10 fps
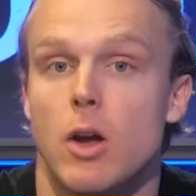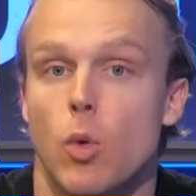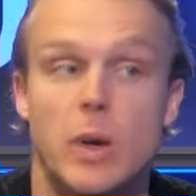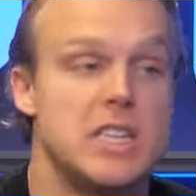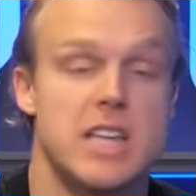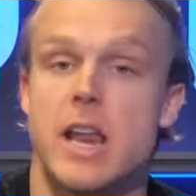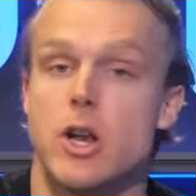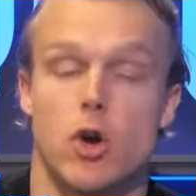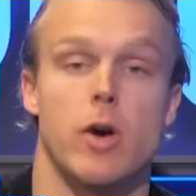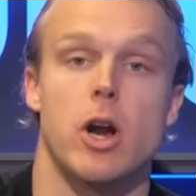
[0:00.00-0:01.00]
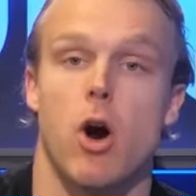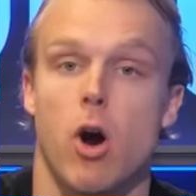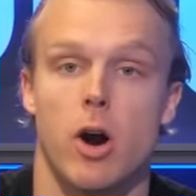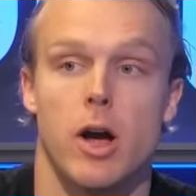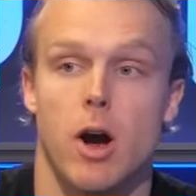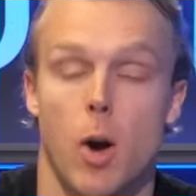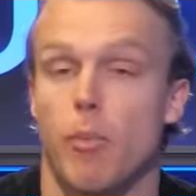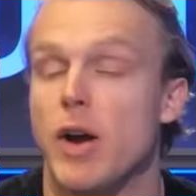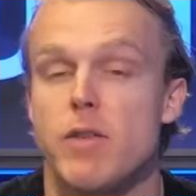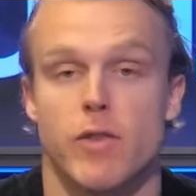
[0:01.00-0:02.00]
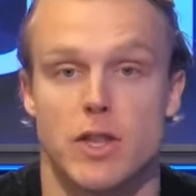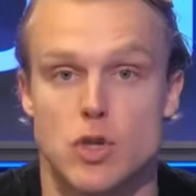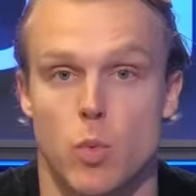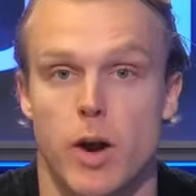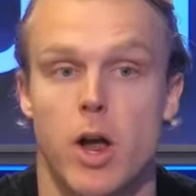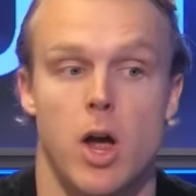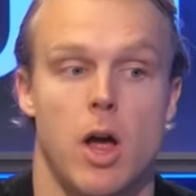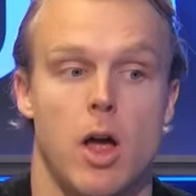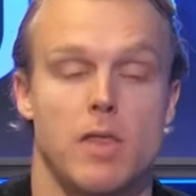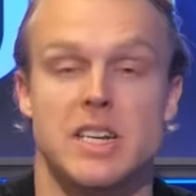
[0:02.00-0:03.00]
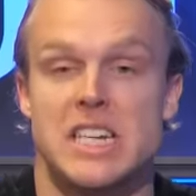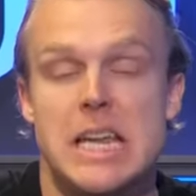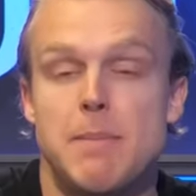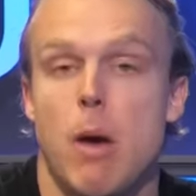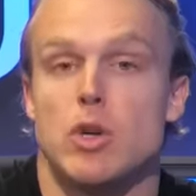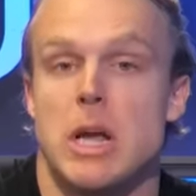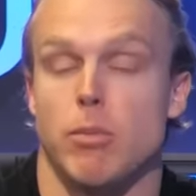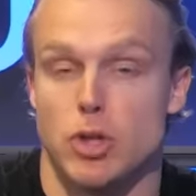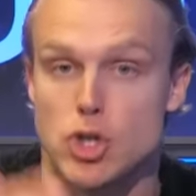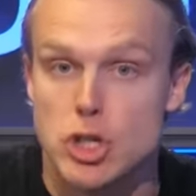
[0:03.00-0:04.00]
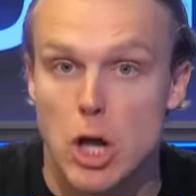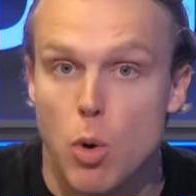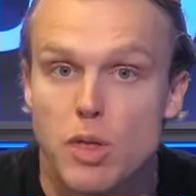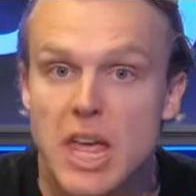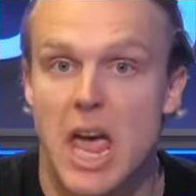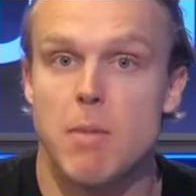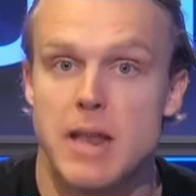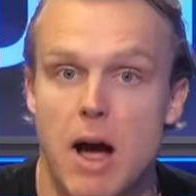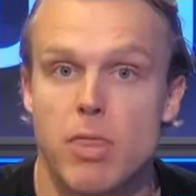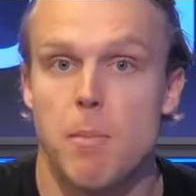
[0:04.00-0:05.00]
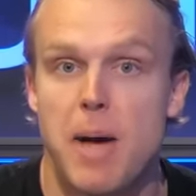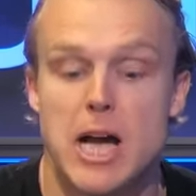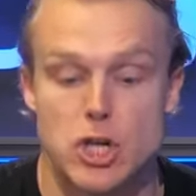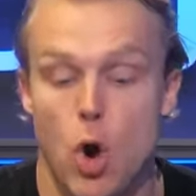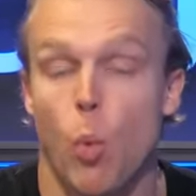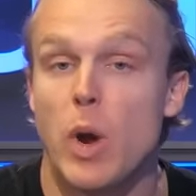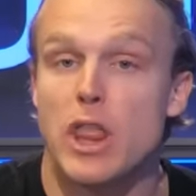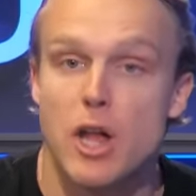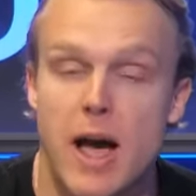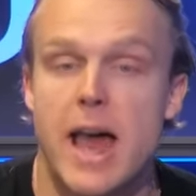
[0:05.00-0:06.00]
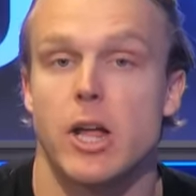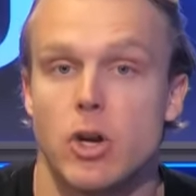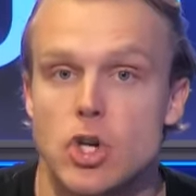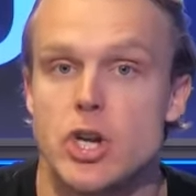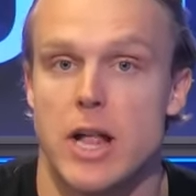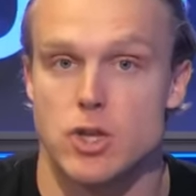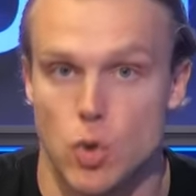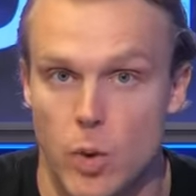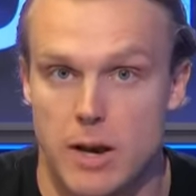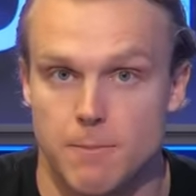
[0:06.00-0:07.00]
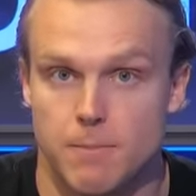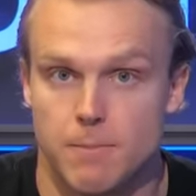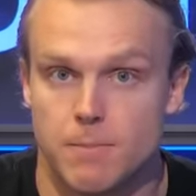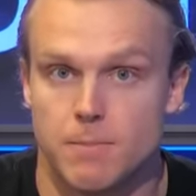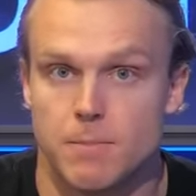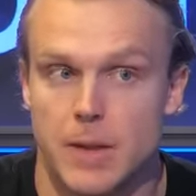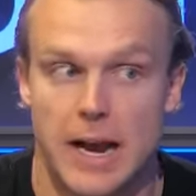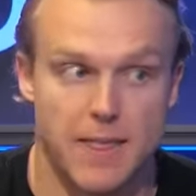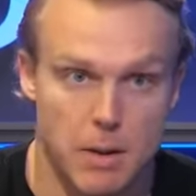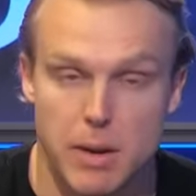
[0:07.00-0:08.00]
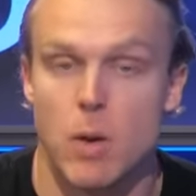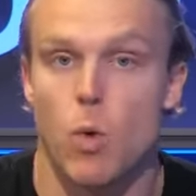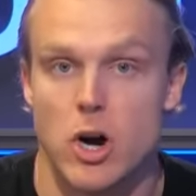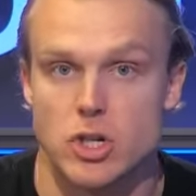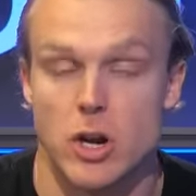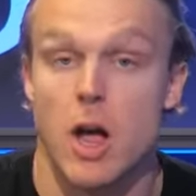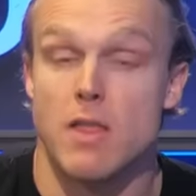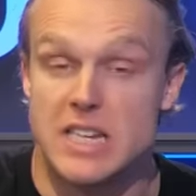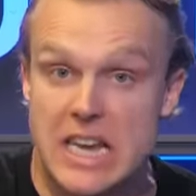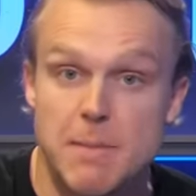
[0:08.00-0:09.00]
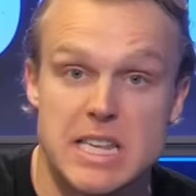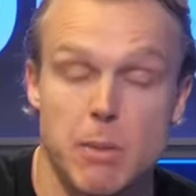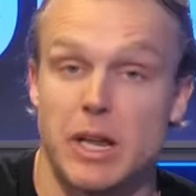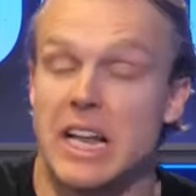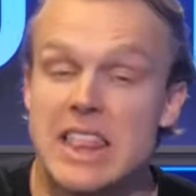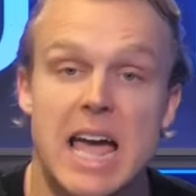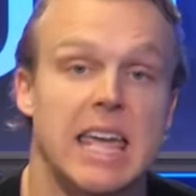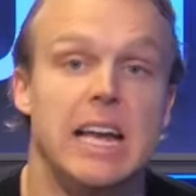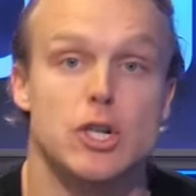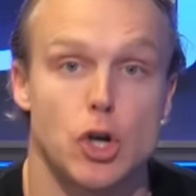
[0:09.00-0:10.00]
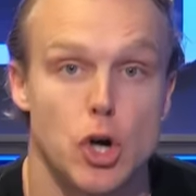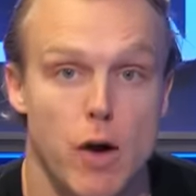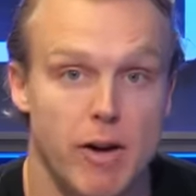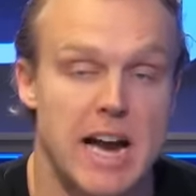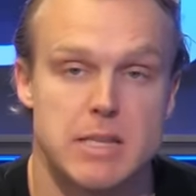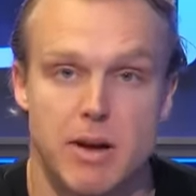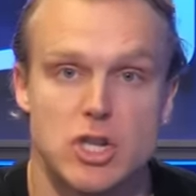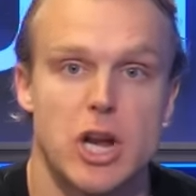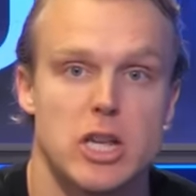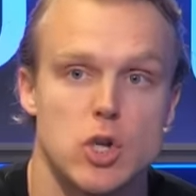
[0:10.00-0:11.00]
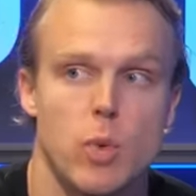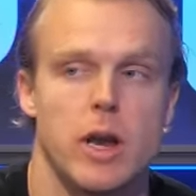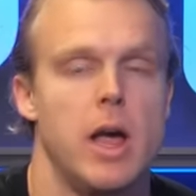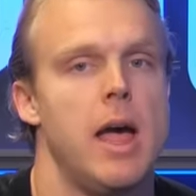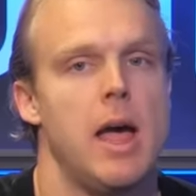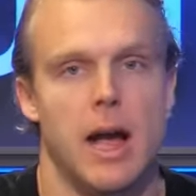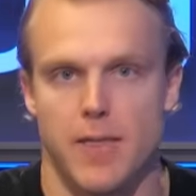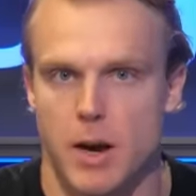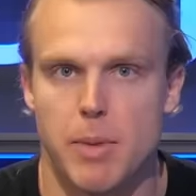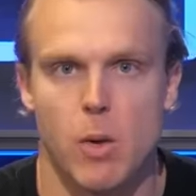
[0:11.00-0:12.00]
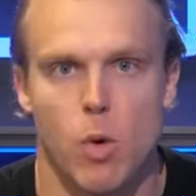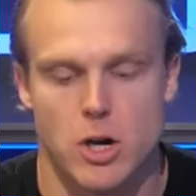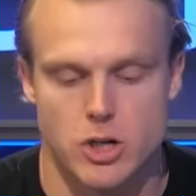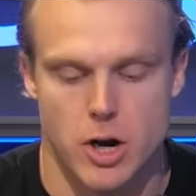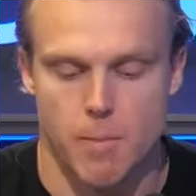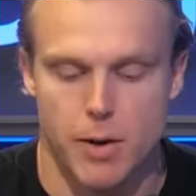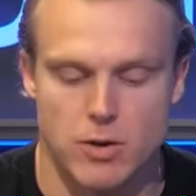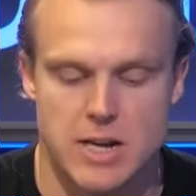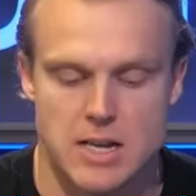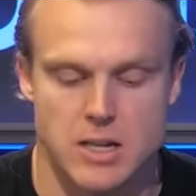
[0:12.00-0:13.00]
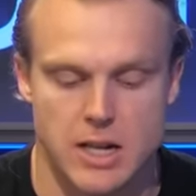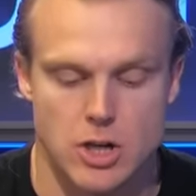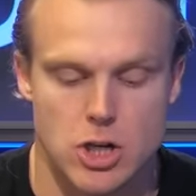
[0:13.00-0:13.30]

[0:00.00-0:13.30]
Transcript: We said it during our preview for this one. The team that was able to slow the game down the best, we thought had a good chance to win. It ended up being Washington. The team that's able to get that key turnover has the best chance to win. Ended up being Washington on both sides of things.